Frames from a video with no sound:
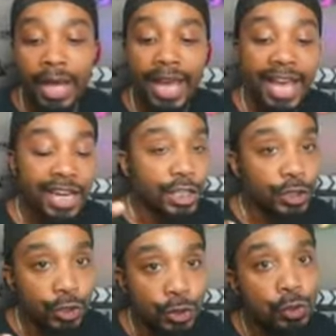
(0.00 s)
And it
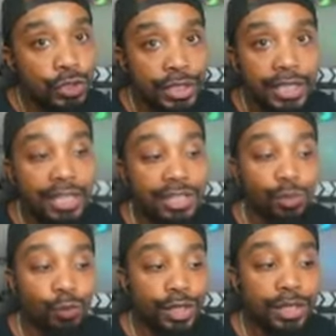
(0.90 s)
usually gets a
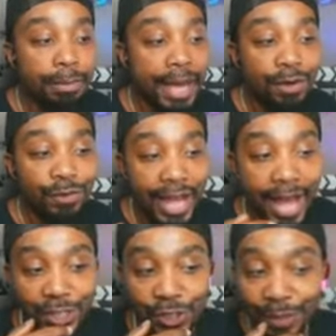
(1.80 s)
really bad
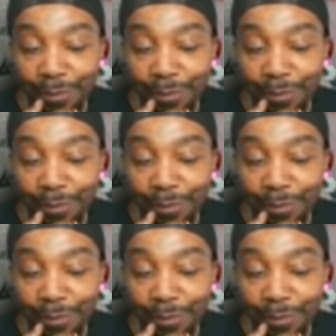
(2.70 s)
reaction.